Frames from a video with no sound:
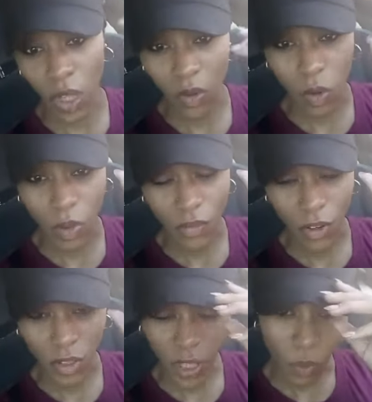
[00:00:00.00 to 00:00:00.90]
I don't know what the
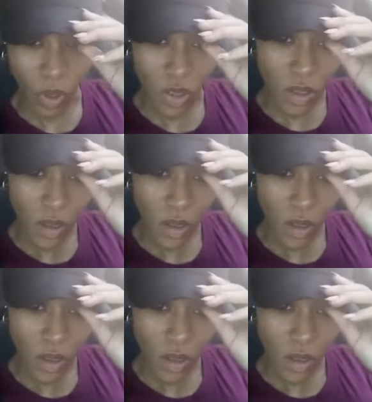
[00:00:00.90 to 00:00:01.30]
fuck they was